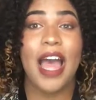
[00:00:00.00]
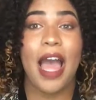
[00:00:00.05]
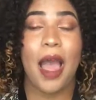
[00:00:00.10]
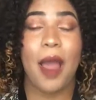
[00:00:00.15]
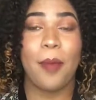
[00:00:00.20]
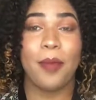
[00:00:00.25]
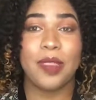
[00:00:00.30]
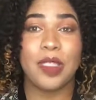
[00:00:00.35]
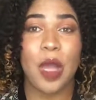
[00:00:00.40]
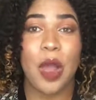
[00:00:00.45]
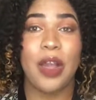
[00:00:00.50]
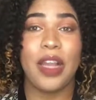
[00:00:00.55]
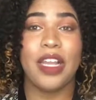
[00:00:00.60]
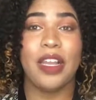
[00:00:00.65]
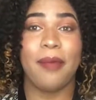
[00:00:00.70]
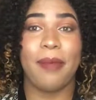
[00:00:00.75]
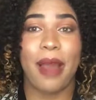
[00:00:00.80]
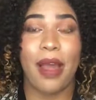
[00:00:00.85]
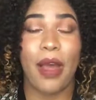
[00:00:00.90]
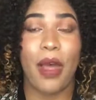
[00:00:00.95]
I'm
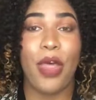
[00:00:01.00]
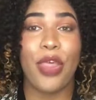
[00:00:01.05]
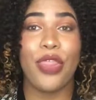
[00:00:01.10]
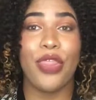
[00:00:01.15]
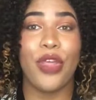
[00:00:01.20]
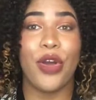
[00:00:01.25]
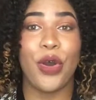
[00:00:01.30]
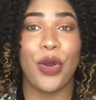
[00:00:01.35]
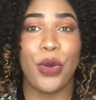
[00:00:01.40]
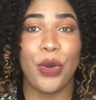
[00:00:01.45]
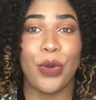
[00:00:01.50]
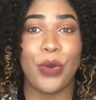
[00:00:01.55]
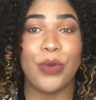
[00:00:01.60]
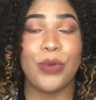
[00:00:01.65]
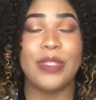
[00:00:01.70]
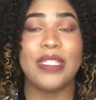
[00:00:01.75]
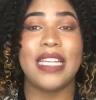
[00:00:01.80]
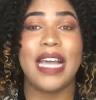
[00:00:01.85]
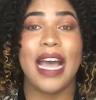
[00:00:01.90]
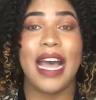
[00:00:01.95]
talking about
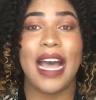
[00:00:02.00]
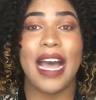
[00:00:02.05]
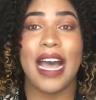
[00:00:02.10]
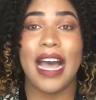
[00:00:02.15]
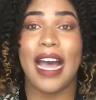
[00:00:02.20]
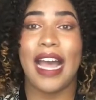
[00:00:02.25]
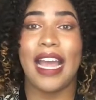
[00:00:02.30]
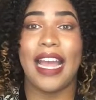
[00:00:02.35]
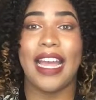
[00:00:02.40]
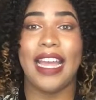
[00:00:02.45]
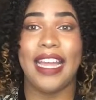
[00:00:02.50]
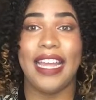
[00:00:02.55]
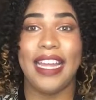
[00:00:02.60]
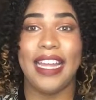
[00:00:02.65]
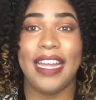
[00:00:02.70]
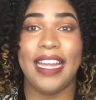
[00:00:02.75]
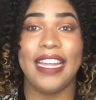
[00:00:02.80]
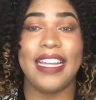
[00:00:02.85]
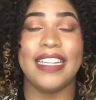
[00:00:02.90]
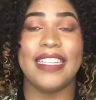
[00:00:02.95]
those
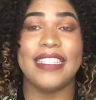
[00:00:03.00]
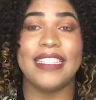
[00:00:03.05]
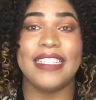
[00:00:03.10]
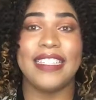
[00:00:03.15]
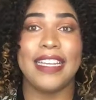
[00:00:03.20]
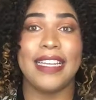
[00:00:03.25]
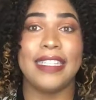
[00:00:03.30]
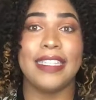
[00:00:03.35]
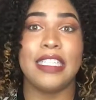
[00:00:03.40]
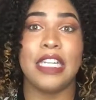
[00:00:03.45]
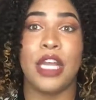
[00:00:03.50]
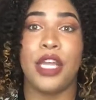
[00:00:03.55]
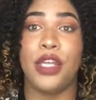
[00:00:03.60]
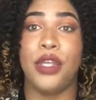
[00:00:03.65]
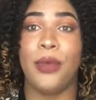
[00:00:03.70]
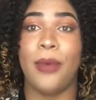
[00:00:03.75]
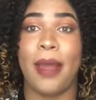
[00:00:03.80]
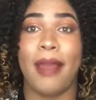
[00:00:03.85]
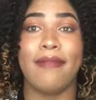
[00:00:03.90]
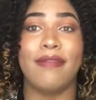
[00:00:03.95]
high-end scents that
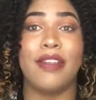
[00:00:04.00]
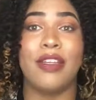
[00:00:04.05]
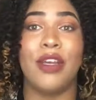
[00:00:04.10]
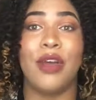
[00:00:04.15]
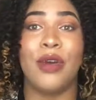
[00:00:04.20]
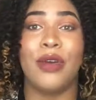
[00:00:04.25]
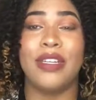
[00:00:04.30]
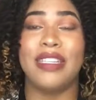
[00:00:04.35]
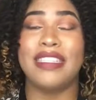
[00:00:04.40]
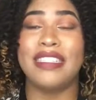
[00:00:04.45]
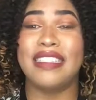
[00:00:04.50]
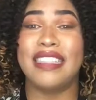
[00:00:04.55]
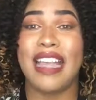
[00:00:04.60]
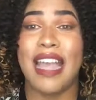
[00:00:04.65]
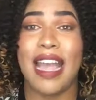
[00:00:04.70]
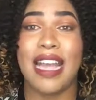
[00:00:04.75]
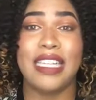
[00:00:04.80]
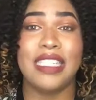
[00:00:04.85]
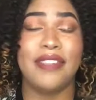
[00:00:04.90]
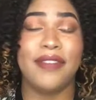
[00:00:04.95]
you have to go to
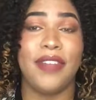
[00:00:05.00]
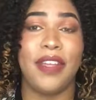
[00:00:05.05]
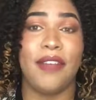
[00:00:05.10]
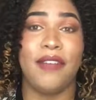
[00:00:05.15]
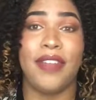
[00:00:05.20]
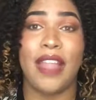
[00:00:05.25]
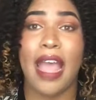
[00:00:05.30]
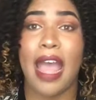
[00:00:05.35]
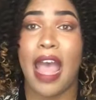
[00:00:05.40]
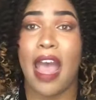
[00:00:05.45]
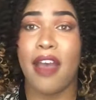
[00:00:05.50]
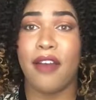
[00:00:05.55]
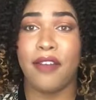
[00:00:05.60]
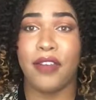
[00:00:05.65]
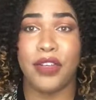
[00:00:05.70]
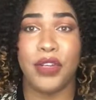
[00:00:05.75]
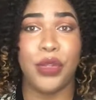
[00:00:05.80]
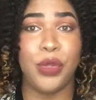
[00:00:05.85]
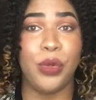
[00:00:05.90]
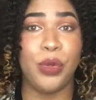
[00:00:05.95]
Saks Fifth
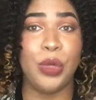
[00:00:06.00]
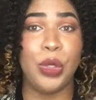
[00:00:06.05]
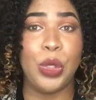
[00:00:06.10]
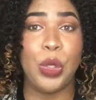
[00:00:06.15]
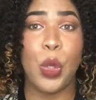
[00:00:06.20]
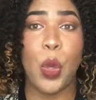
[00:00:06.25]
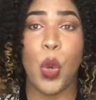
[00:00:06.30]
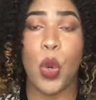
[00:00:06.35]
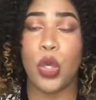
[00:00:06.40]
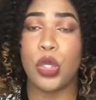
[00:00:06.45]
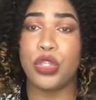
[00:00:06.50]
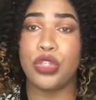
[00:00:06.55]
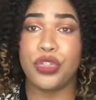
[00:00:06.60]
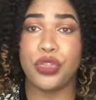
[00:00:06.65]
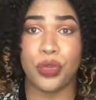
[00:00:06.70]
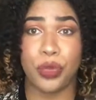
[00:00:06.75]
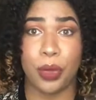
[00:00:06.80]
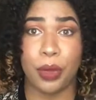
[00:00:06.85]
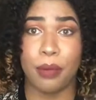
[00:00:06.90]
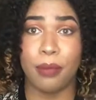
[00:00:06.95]
Avenue,
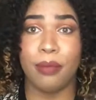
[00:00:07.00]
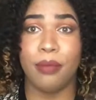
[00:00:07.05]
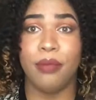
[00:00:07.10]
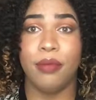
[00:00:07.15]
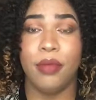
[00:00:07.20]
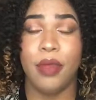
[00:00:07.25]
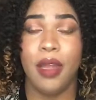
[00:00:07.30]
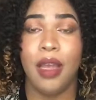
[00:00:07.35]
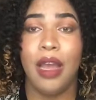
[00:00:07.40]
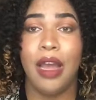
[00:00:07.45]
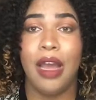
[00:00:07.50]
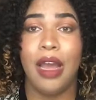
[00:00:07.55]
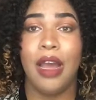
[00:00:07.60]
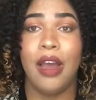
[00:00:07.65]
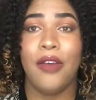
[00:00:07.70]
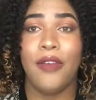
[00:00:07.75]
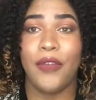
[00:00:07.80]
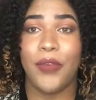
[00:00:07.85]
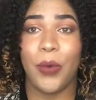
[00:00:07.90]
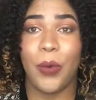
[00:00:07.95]
Nordstrom
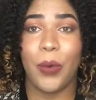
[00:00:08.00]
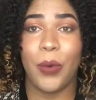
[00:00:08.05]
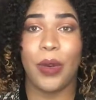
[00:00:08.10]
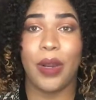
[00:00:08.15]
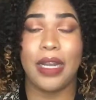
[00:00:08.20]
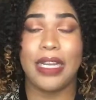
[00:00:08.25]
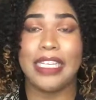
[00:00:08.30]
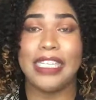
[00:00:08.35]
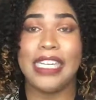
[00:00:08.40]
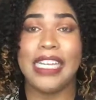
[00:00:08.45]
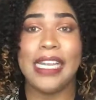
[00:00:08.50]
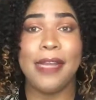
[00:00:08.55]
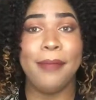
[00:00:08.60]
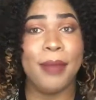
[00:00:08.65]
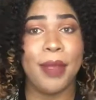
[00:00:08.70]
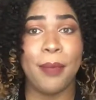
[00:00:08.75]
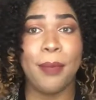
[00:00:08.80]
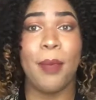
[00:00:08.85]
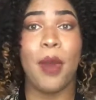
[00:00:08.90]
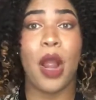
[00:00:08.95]
for,
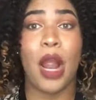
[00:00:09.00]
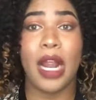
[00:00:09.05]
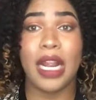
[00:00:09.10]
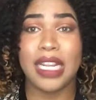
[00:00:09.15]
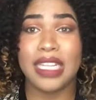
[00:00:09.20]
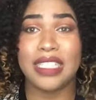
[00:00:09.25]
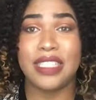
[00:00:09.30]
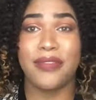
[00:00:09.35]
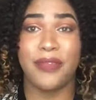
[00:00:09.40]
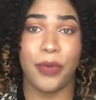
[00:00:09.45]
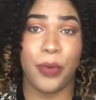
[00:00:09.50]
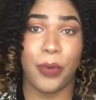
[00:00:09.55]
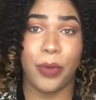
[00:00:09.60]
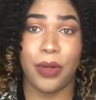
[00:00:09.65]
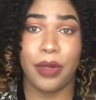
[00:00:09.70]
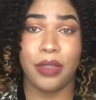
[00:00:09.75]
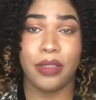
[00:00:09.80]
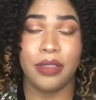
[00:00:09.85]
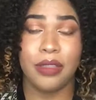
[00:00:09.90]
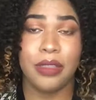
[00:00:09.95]
Neiman Marcus
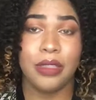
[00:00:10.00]
for.